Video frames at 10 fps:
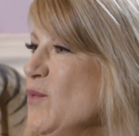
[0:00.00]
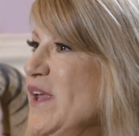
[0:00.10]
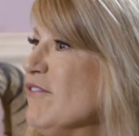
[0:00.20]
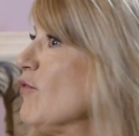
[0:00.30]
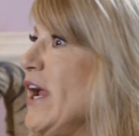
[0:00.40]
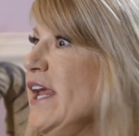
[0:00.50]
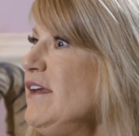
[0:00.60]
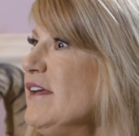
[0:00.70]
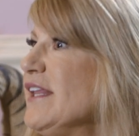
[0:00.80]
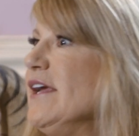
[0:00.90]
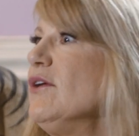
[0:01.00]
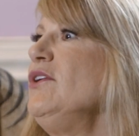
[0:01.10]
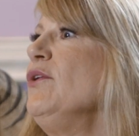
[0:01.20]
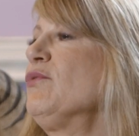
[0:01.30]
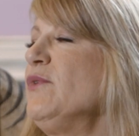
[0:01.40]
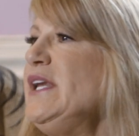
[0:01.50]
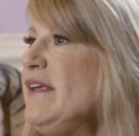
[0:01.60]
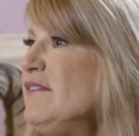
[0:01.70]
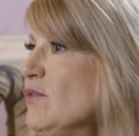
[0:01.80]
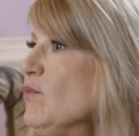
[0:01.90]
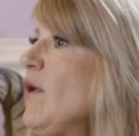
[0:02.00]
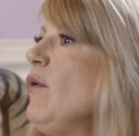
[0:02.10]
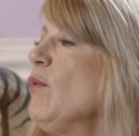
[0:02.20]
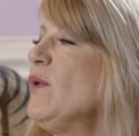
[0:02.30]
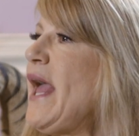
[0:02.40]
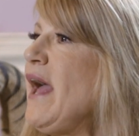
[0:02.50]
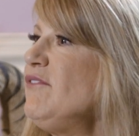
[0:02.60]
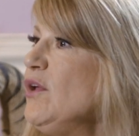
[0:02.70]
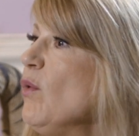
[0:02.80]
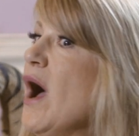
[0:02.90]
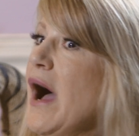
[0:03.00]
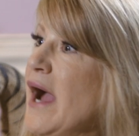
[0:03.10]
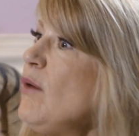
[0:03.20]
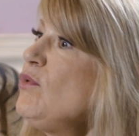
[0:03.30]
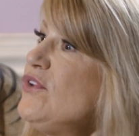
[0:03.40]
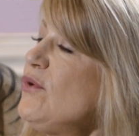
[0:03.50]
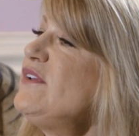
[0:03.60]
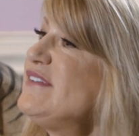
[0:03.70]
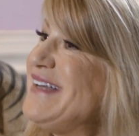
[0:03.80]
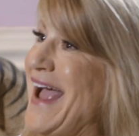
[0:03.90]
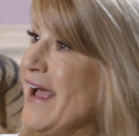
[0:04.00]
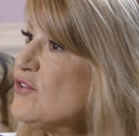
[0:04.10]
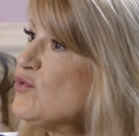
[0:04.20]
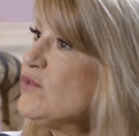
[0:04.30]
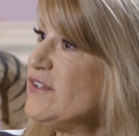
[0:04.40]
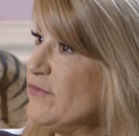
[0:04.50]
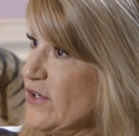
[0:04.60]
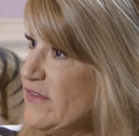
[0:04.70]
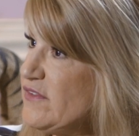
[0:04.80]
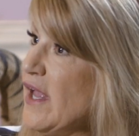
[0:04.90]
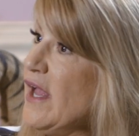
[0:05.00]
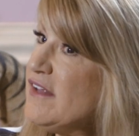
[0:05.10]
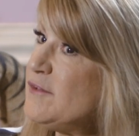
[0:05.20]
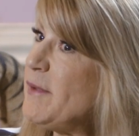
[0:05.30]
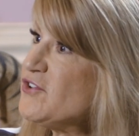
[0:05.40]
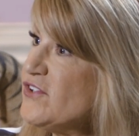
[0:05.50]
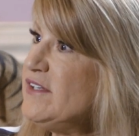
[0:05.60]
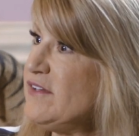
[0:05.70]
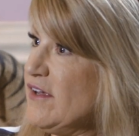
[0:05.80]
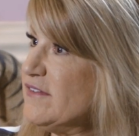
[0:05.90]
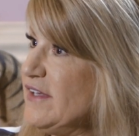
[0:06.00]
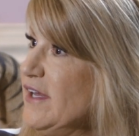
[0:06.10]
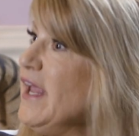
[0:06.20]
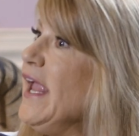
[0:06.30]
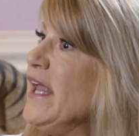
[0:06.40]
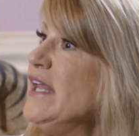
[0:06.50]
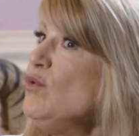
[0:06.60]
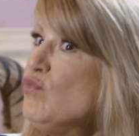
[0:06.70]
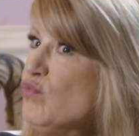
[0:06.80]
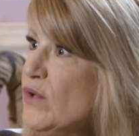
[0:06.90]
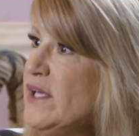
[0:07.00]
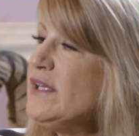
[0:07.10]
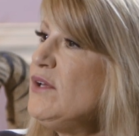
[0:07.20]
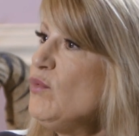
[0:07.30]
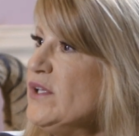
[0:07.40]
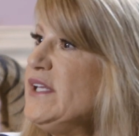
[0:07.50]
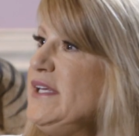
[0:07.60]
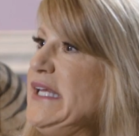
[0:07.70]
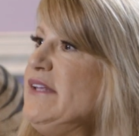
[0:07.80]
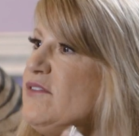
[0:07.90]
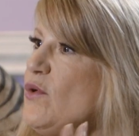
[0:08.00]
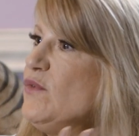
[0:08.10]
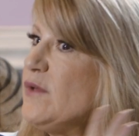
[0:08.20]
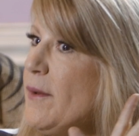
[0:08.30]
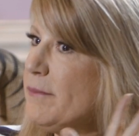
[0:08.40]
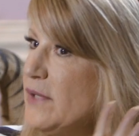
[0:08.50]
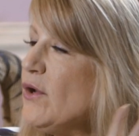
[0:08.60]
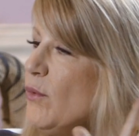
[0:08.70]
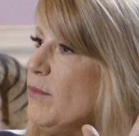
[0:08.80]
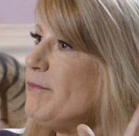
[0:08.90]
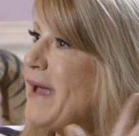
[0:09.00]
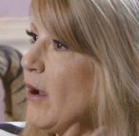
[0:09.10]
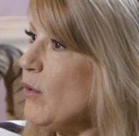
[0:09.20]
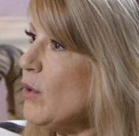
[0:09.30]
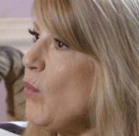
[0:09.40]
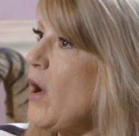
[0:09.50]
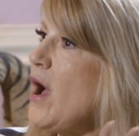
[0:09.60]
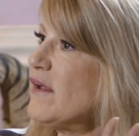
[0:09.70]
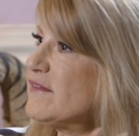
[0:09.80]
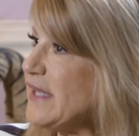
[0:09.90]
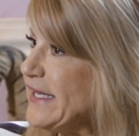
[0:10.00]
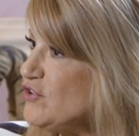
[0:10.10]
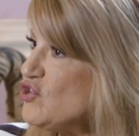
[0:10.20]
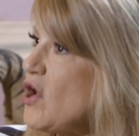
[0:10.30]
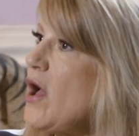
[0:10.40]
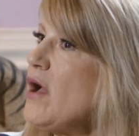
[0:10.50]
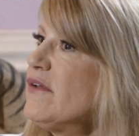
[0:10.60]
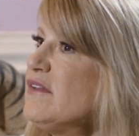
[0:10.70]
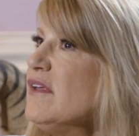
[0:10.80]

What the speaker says: when we have rain, like, 3 days in a row or what have you, I will notice an actual difference, especially in Tuxie. And he really, really needs those, power walks, light jogs.